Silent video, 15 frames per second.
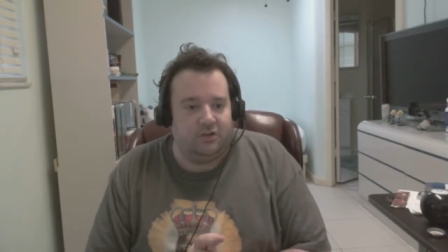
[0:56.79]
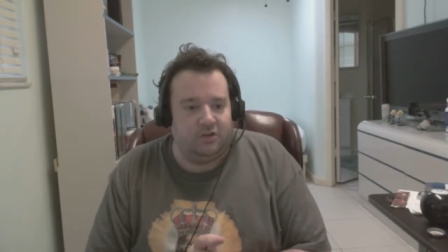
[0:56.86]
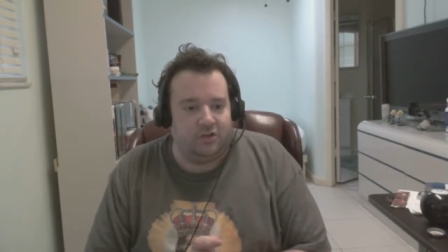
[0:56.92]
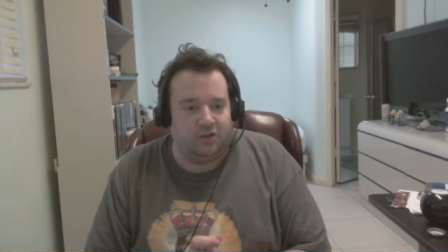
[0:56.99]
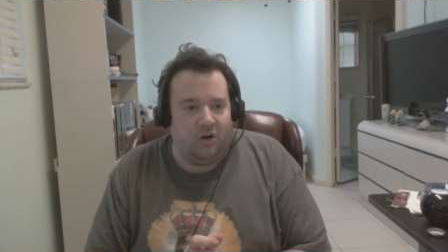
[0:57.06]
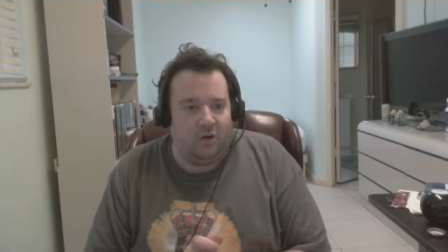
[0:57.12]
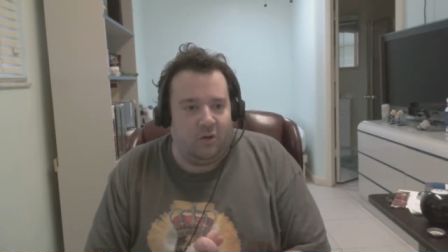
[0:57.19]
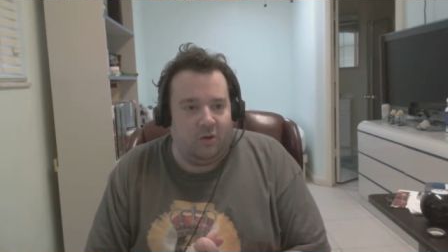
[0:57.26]

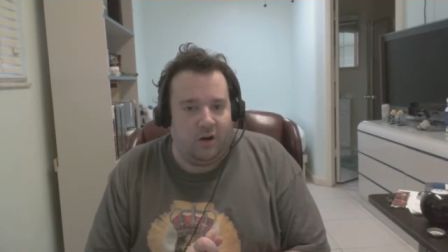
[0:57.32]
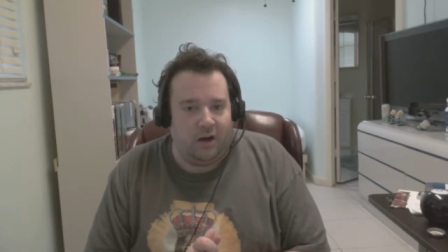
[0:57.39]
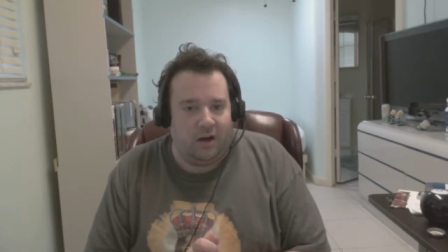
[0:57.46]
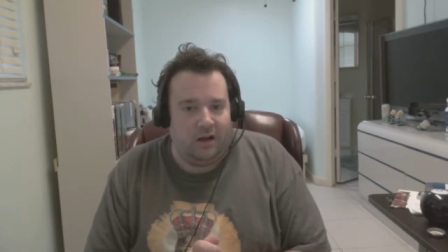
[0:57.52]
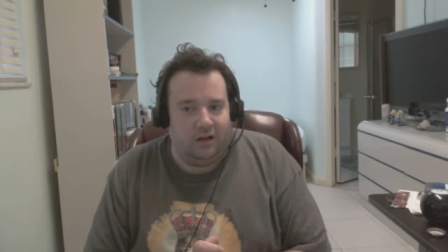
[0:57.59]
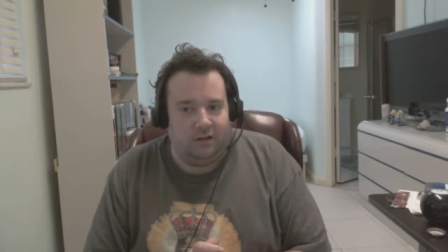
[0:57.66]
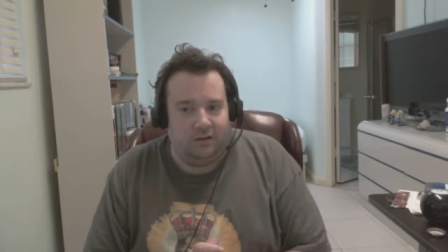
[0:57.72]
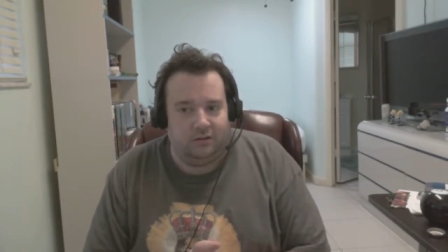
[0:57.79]

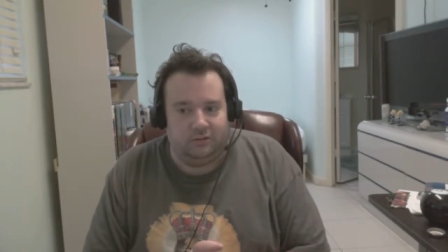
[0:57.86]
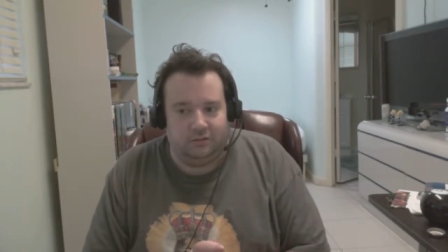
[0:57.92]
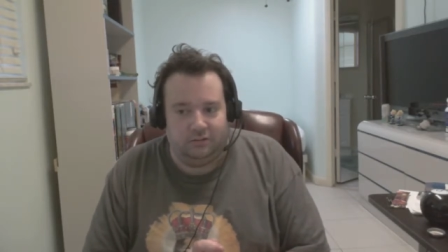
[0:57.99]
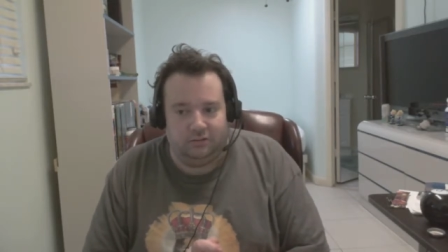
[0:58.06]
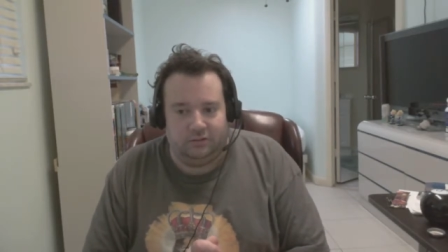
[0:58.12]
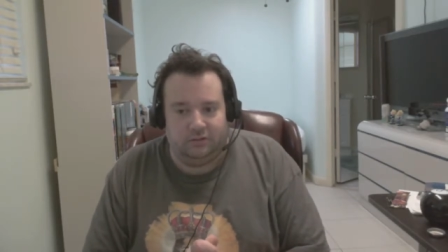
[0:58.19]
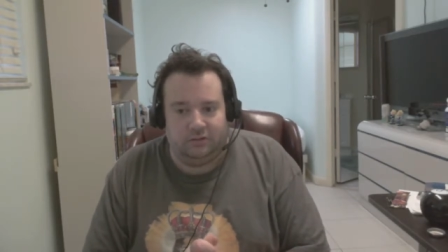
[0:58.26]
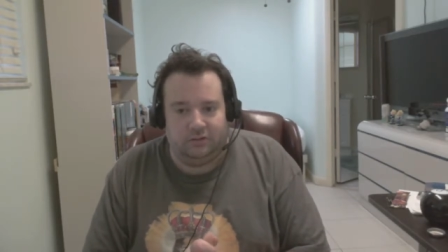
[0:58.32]
So
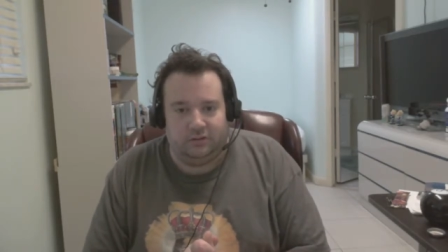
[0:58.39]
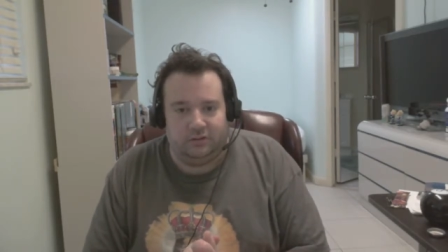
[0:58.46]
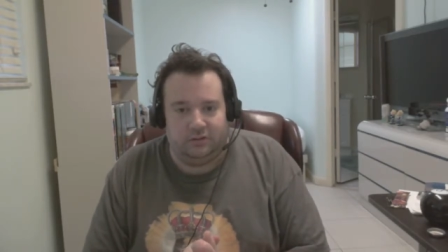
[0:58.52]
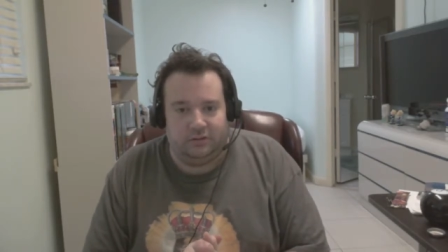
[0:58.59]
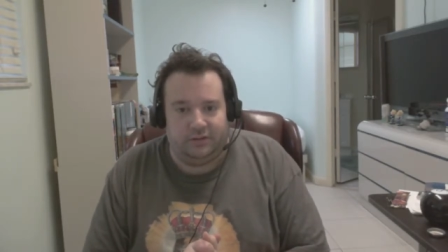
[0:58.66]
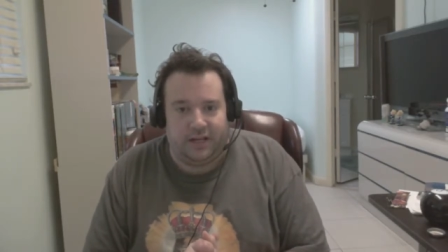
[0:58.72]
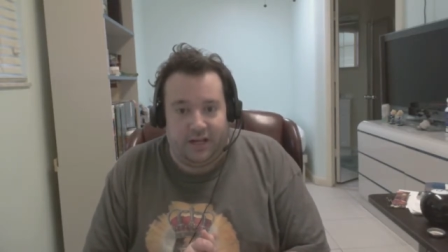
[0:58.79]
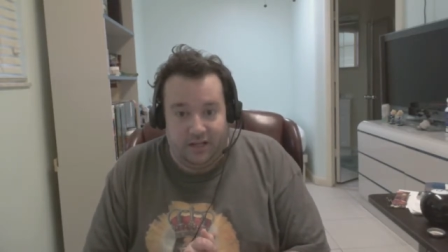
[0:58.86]

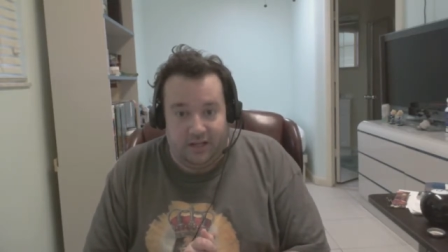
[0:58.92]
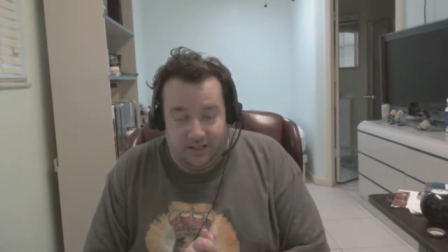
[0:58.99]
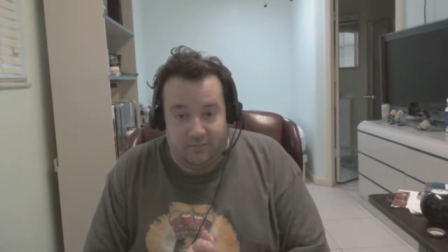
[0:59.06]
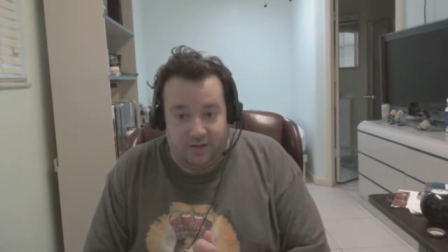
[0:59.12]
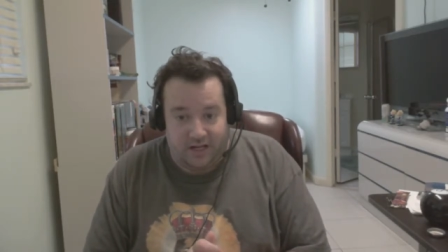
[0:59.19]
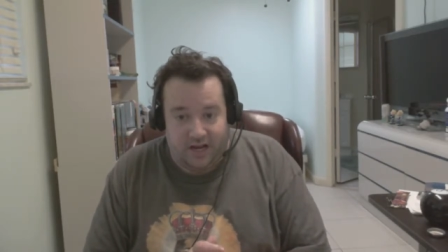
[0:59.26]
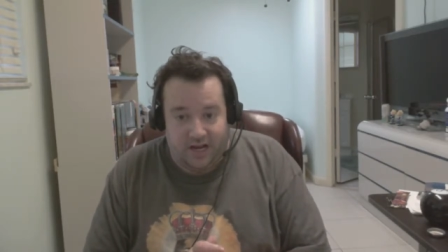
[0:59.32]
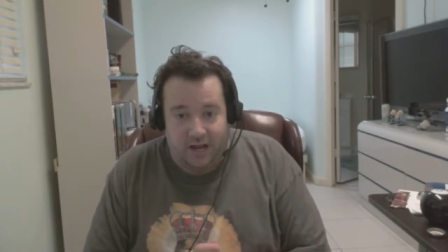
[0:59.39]
data can
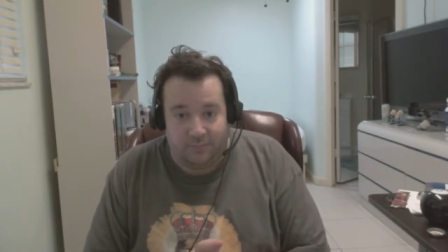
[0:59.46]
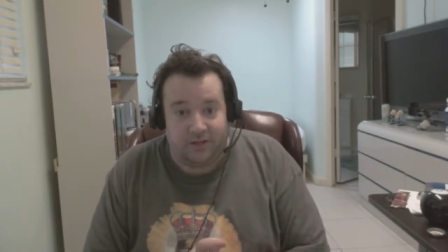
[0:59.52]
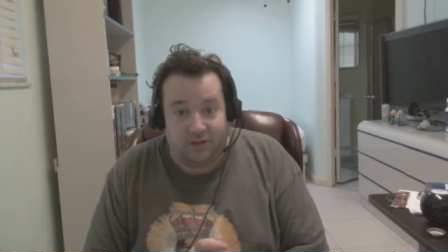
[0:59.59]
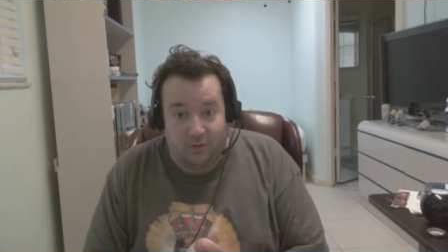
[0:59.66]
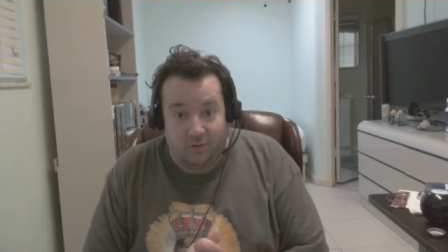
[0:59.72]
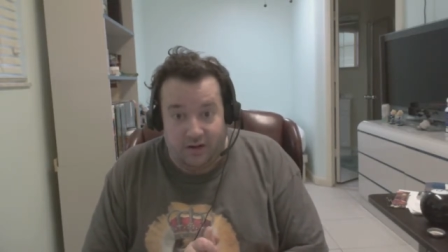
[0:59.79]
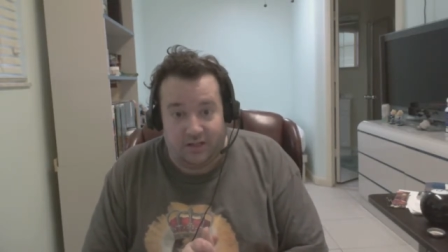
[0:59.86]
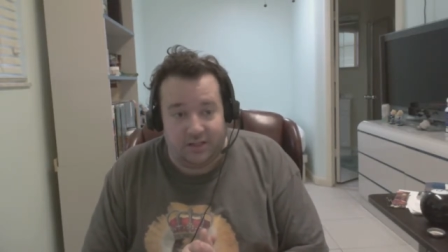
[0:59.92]
be copied
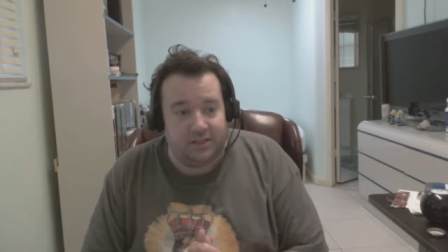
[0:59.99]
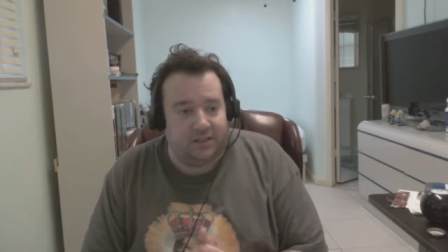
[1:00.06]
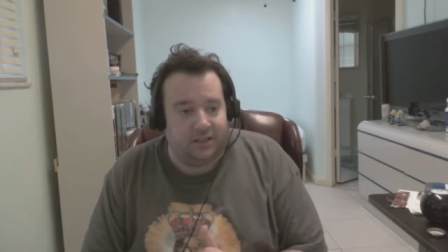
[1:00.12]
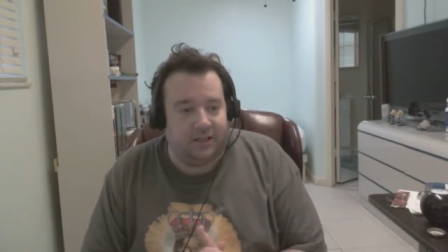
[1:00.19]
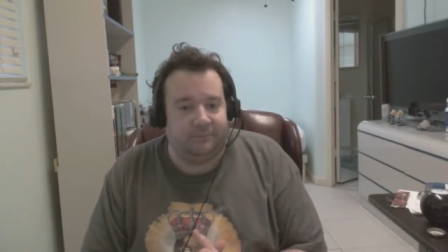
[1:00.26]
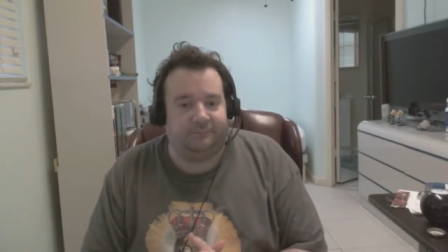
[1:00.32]
quite easily.